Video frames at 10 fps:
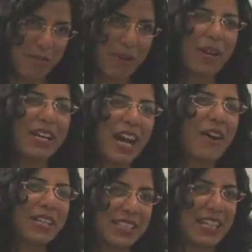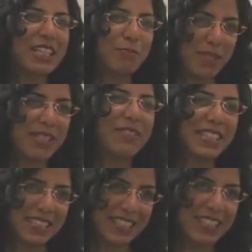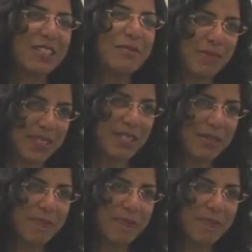But right now I study specific systems.